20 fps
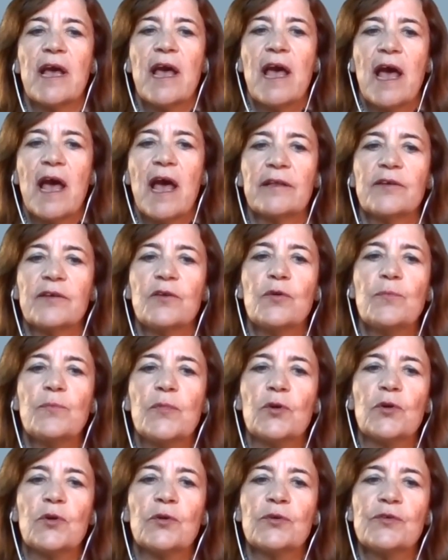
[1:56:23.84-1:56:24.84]

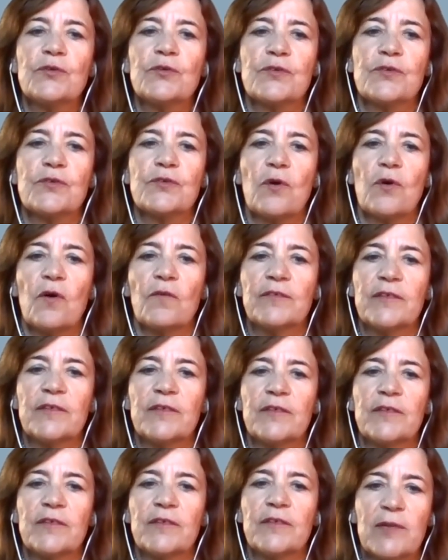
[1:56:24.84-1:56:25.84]
attributes of the
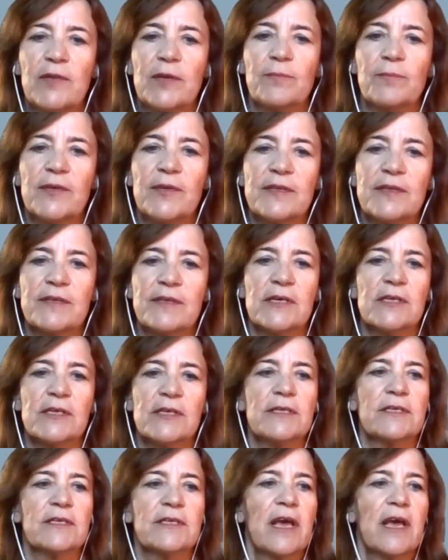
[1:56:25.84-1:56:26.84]
family
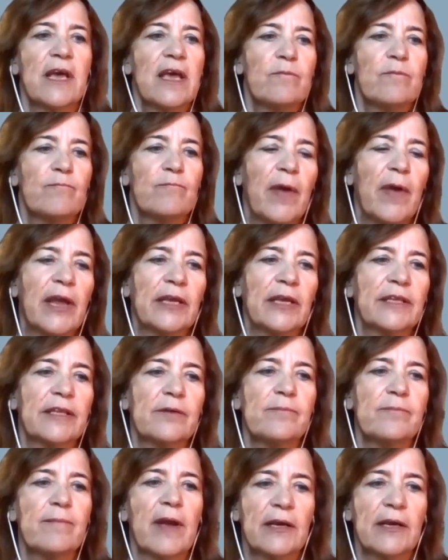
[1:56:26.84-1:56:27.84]
business make
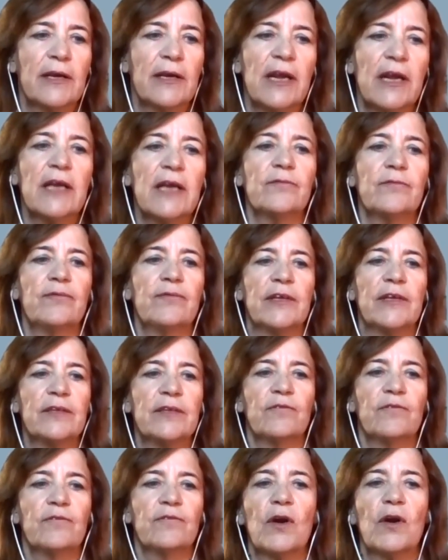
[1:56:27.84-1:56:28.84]
them a great fit
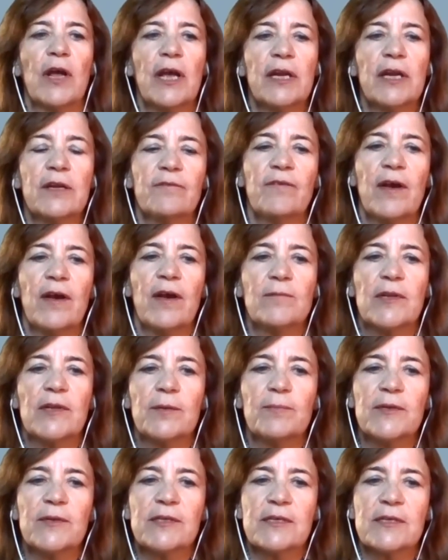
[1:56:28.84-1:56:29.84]
for any family
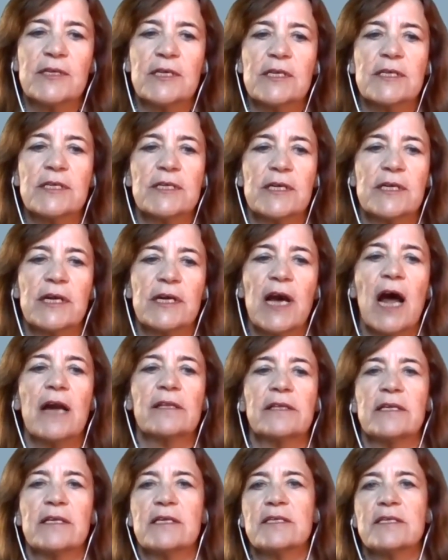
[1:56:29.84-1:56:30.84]
business,
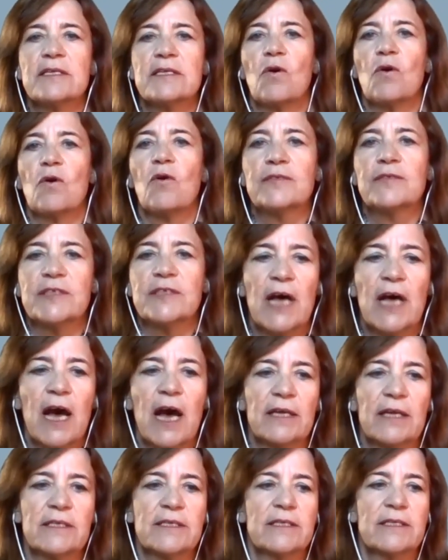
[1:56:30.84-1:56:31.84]
regardless of
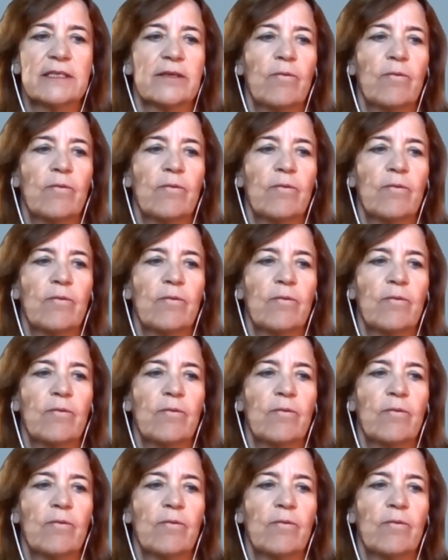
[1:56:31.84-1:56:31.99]
size.